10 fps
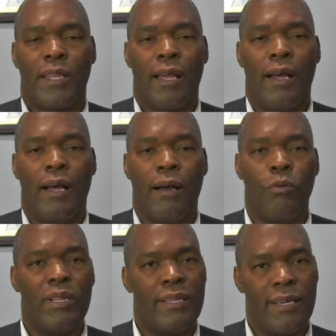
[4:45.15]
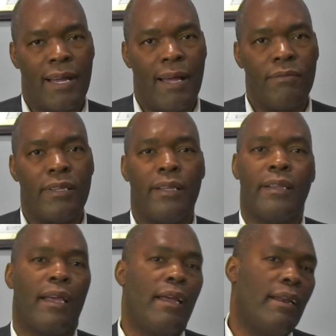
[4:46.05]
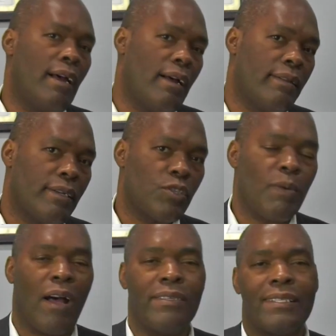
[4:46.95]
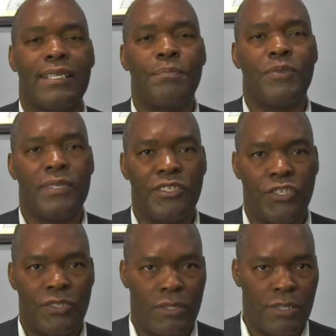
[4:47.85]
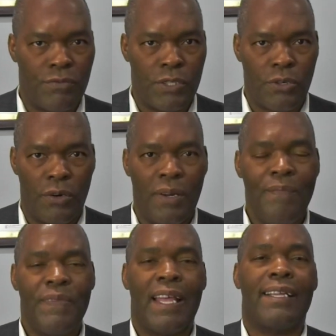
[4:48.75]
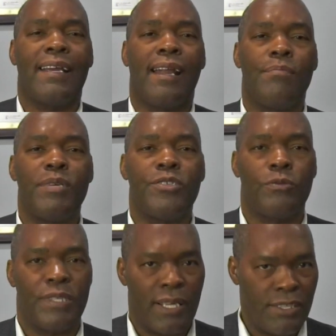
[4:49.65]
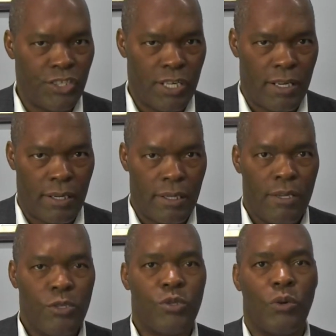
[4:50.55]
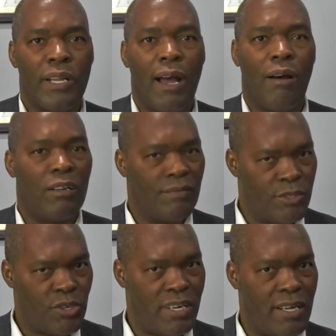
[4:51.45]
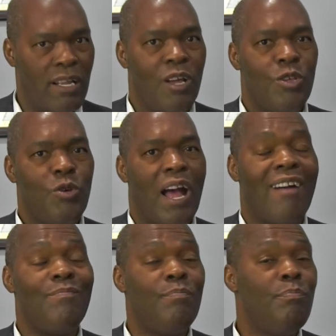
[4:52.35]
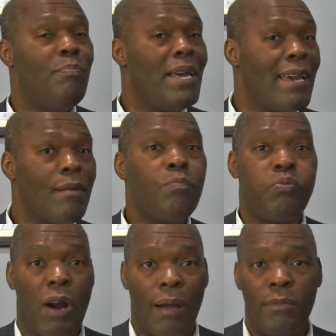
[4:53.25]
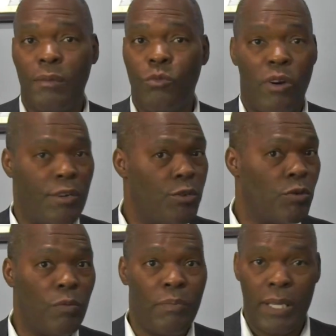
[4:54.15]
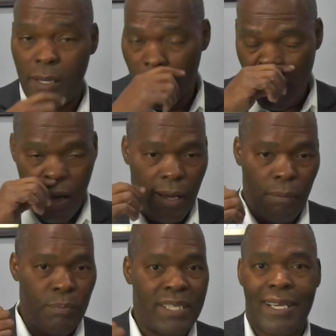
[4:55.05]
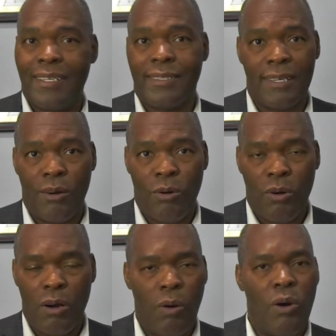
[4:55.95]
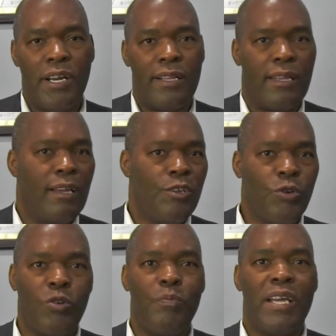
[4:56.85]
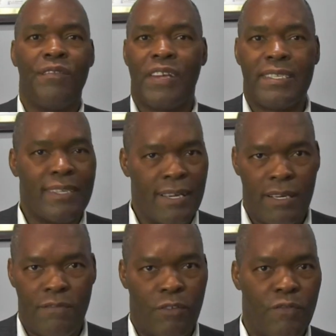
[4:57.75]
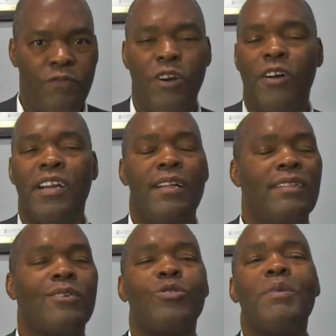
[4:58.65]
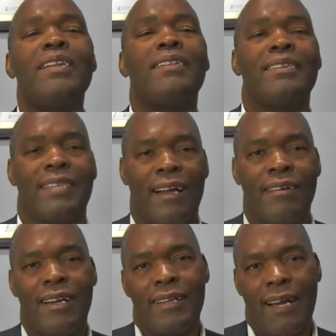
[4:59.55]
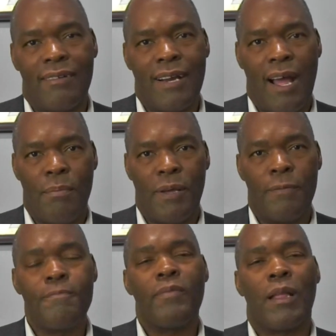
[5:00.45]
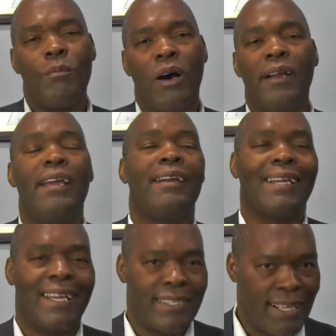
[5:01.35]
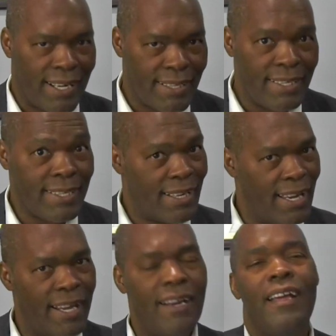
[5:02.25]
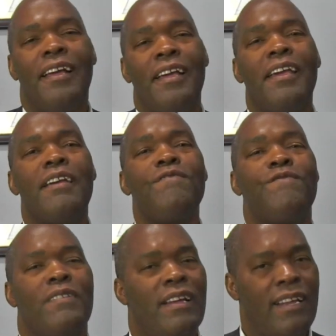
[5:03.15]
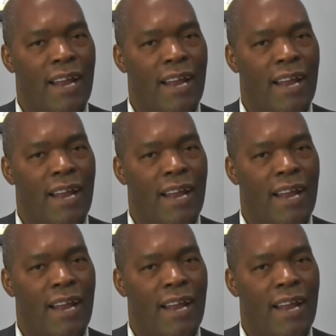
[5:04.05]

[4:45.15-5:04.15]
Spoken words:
with the accountant and the spouse. They take positions on the return that cannot be substantiated. So now all of a sudden you have big problem where you could be besides the audit, you could be investigated for fraud. There's so many things that could happen. But in a case like this, again, if it